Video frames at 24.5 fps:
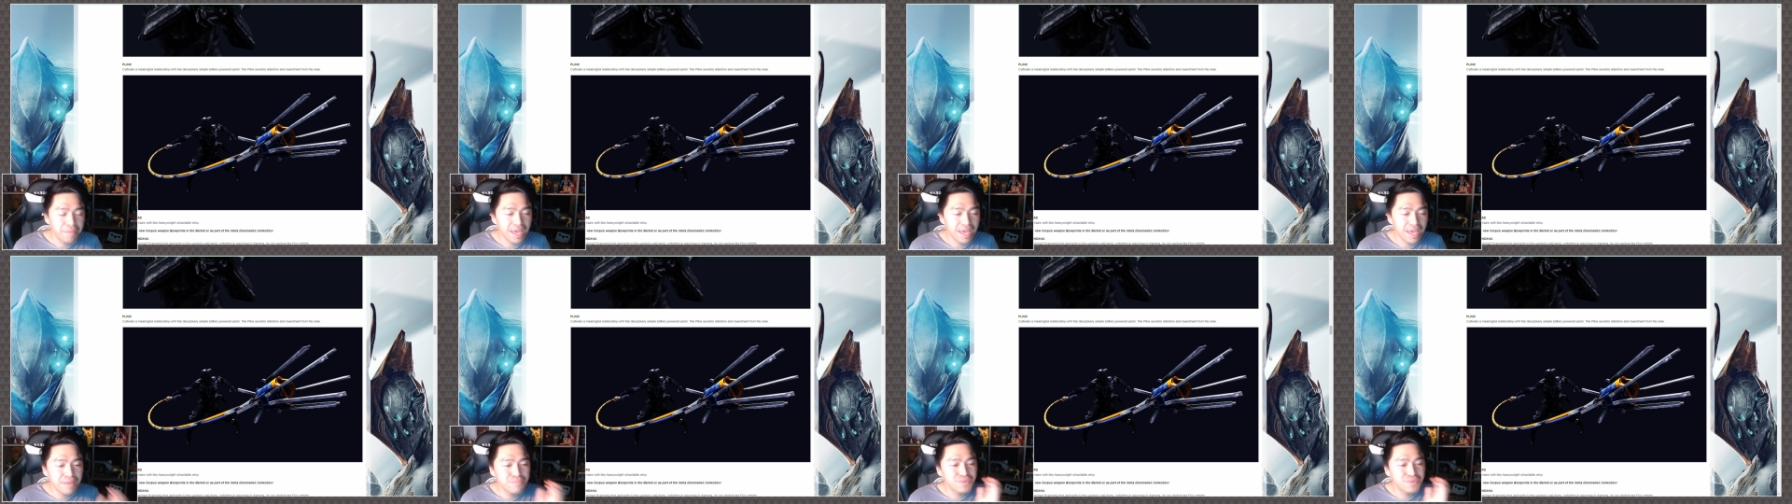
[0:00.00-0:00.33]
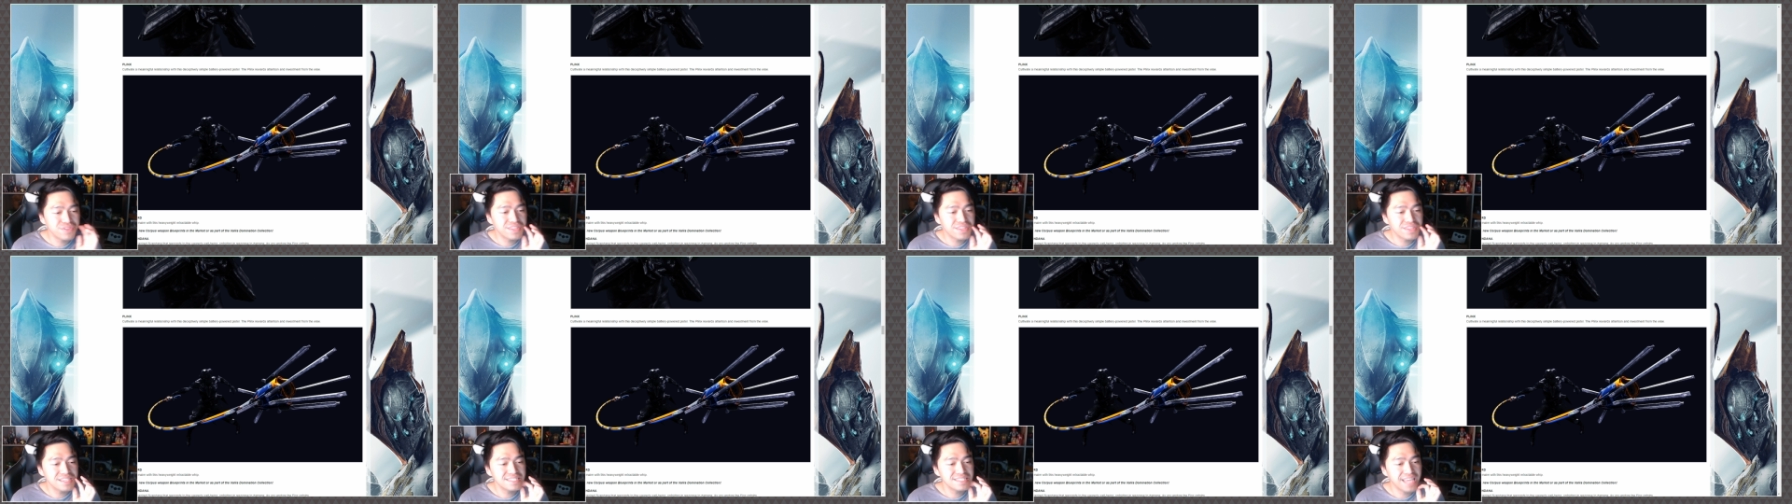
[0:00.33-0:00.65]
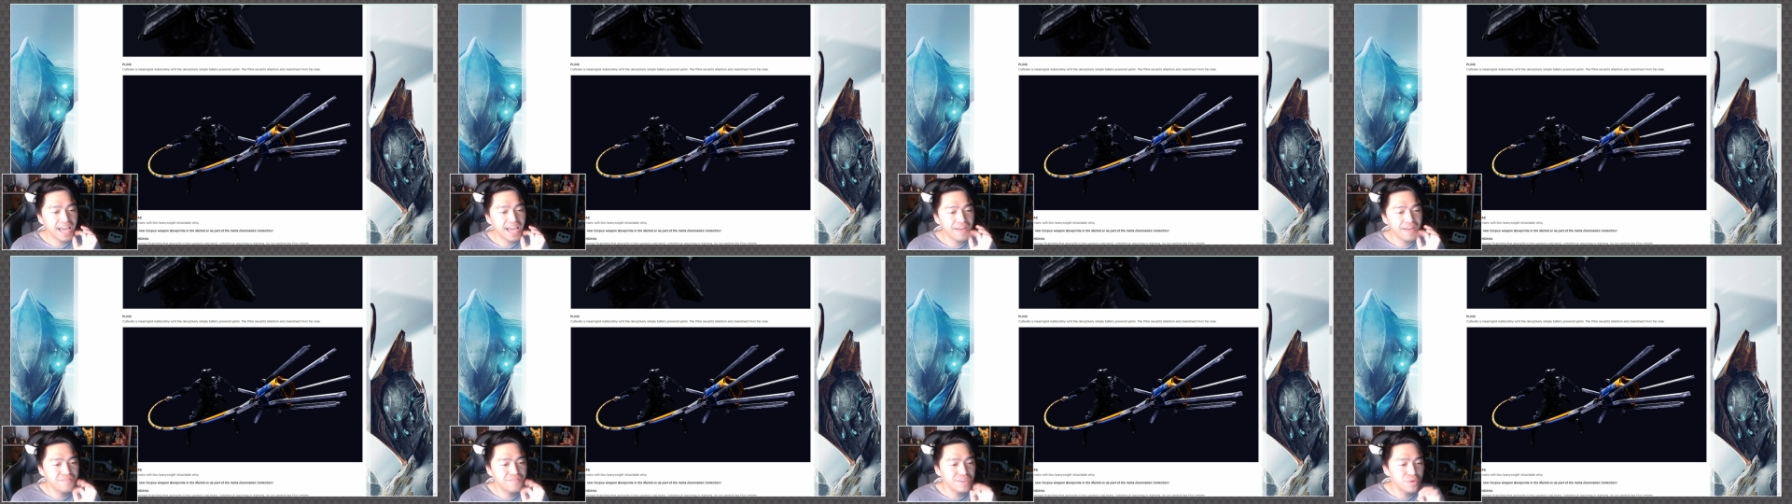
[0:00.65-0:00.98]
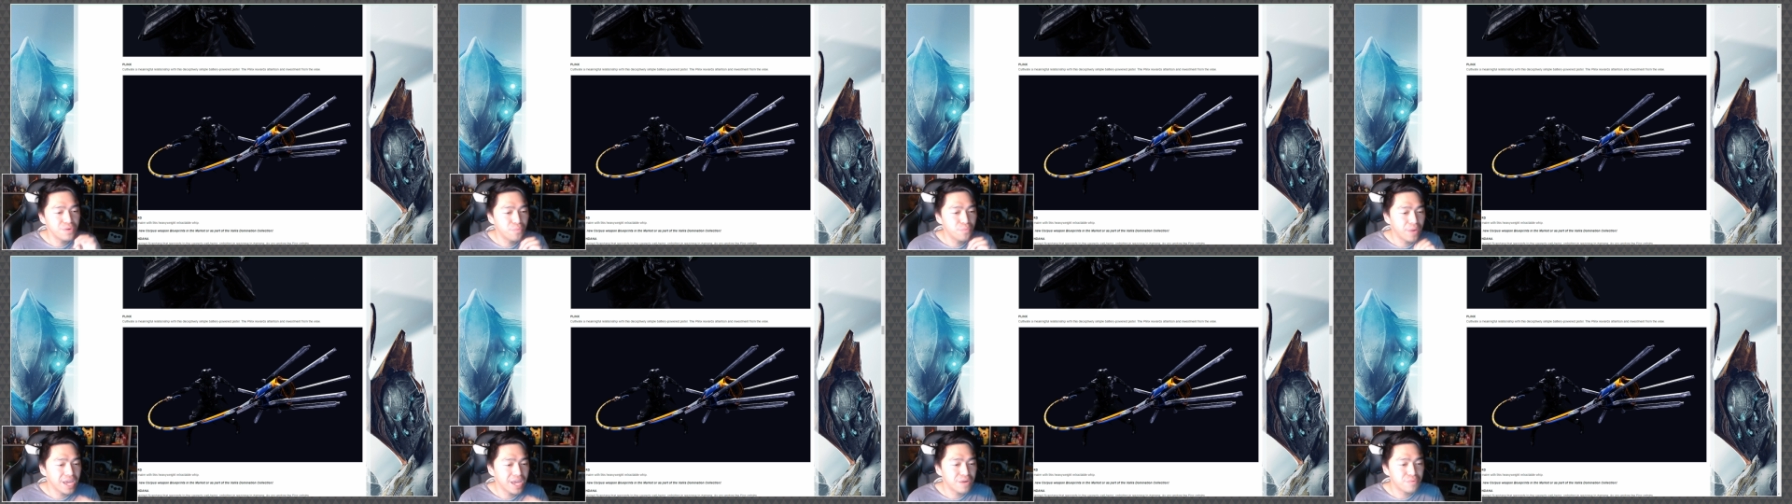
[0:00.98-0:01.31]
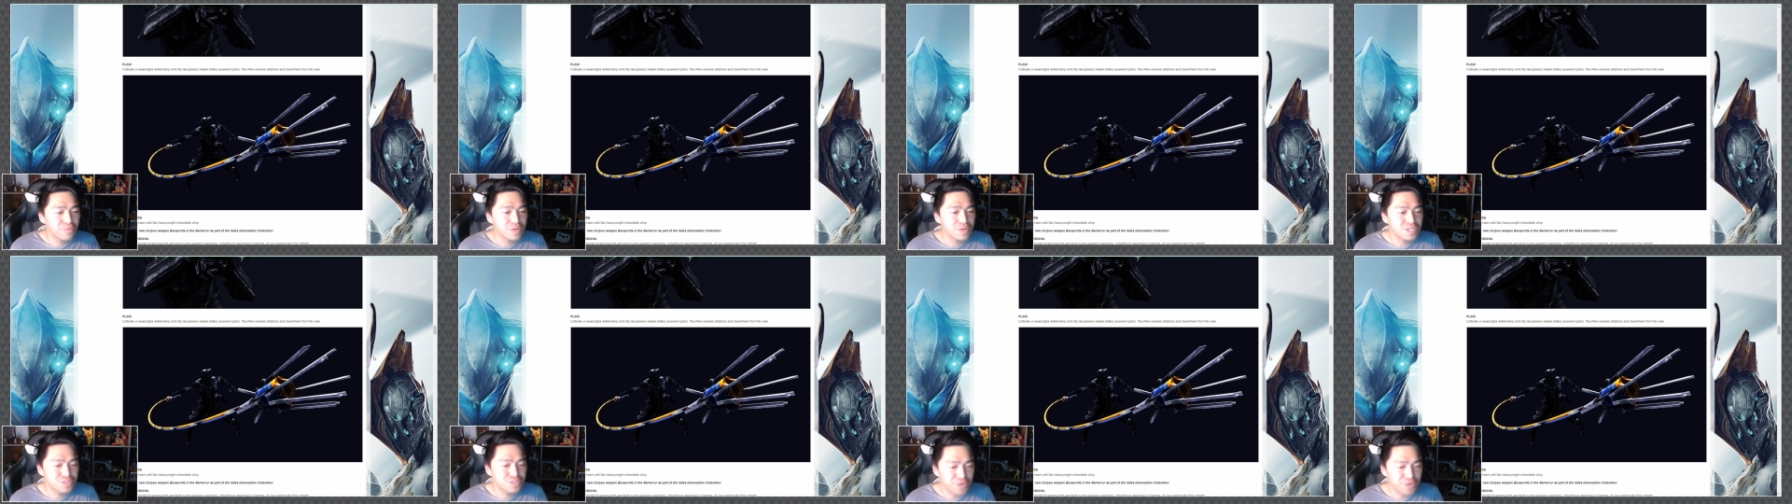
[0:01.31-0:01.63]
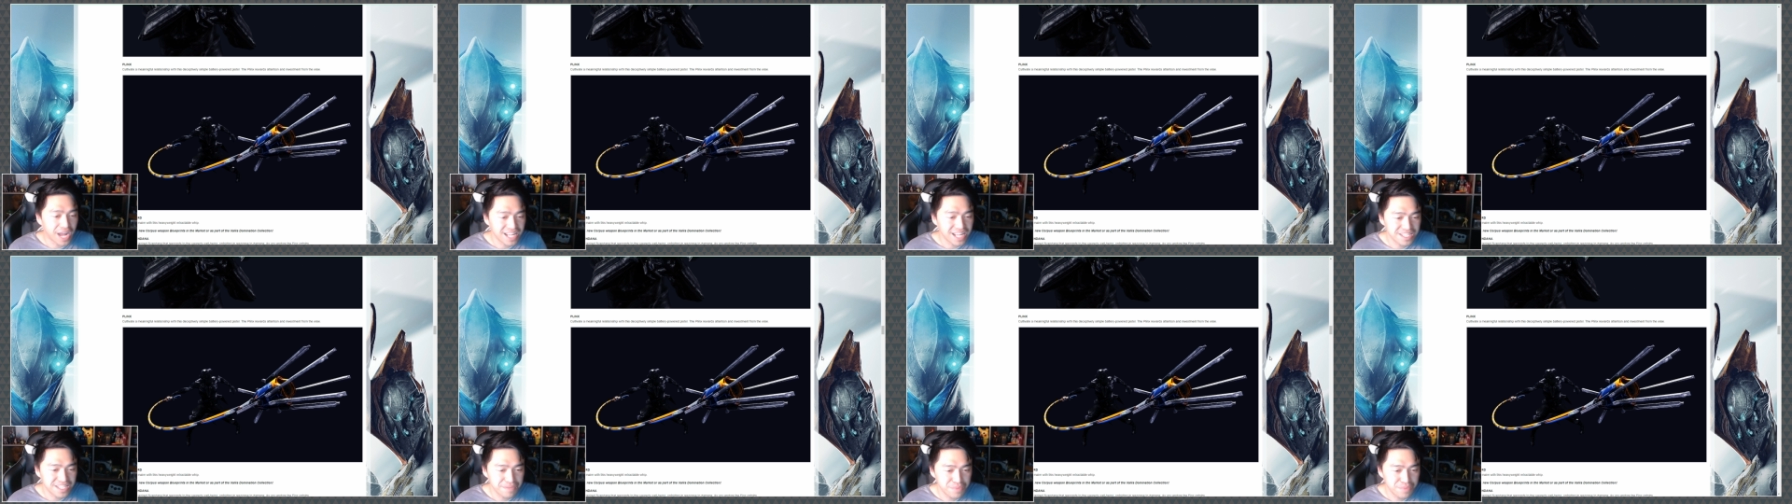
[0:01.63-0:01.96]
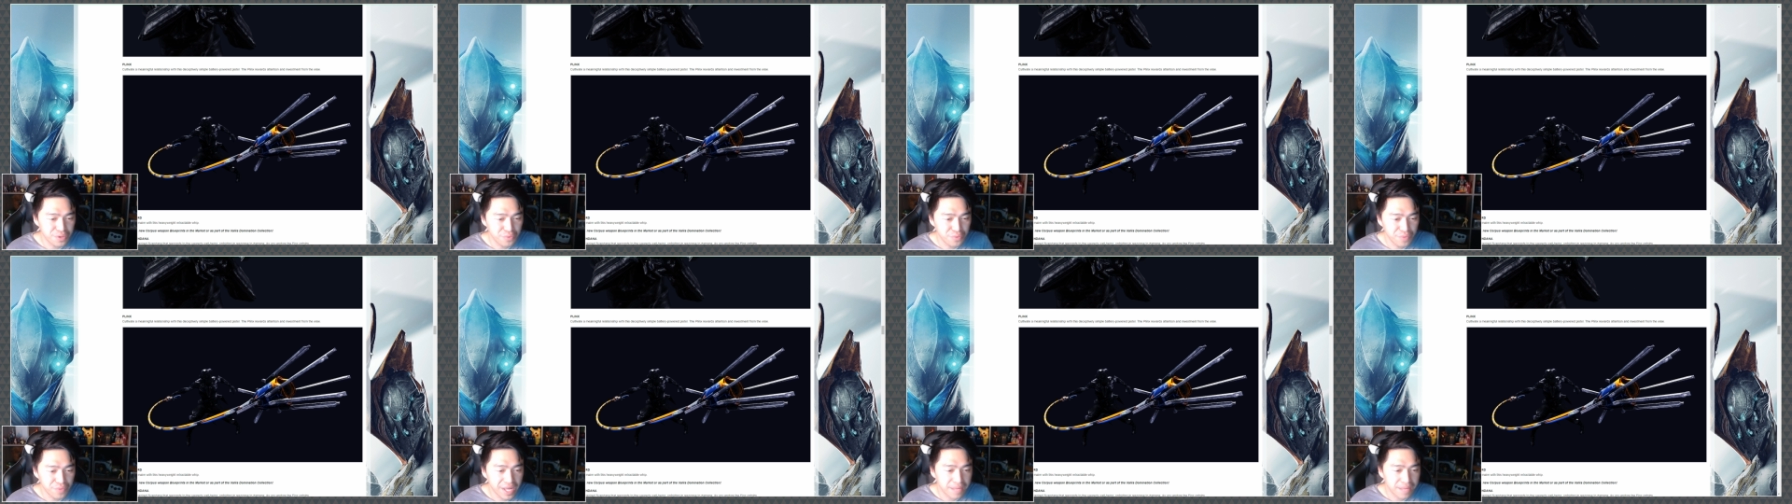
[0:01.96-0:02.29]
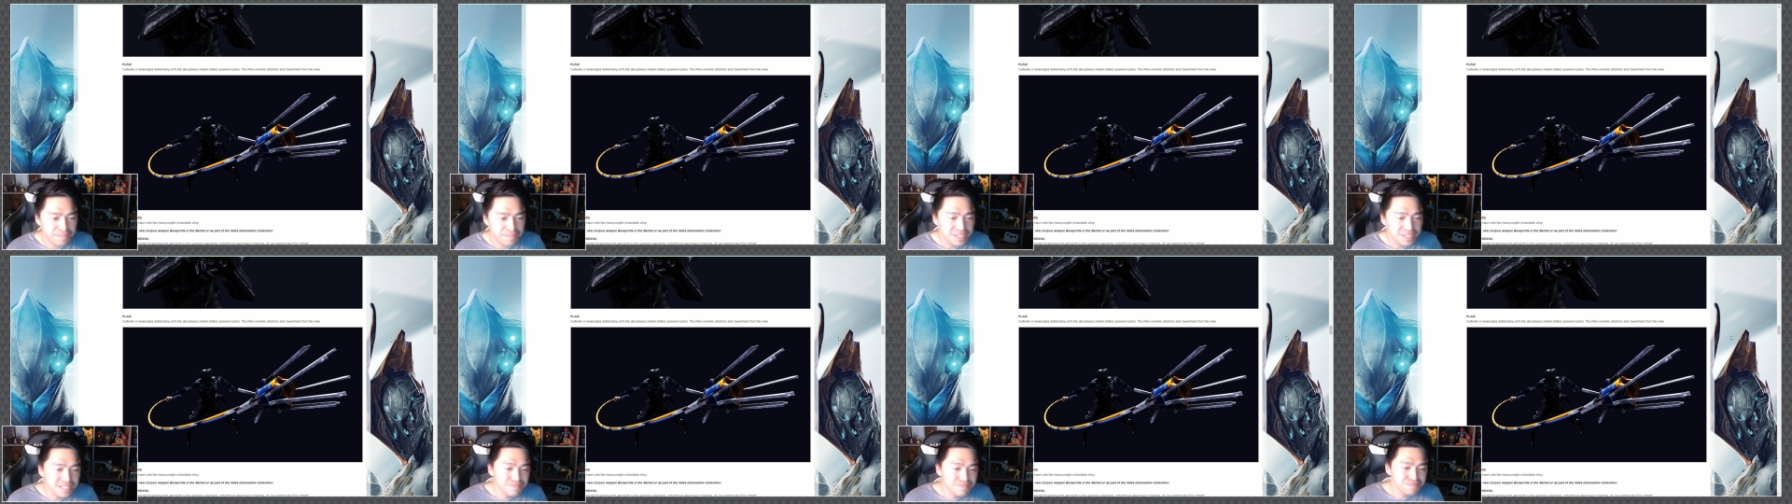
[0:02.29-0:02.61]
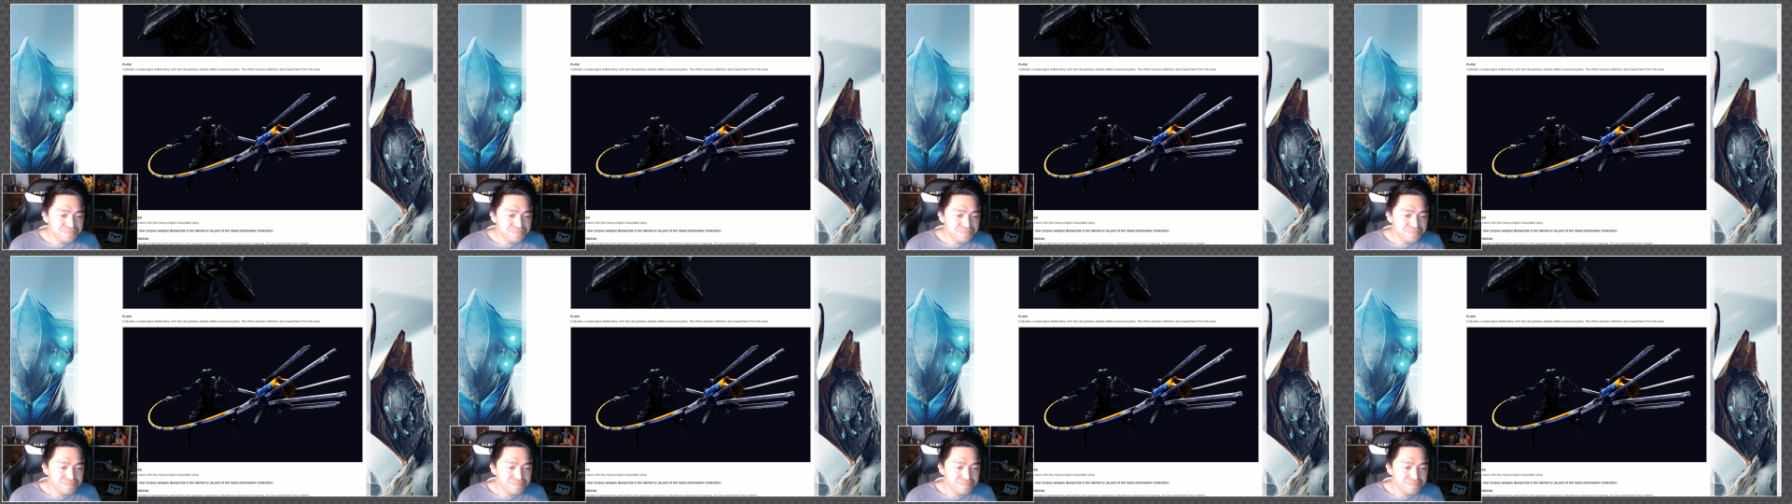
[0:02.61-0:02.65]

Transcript: Maim with this heavyweight retractable whip.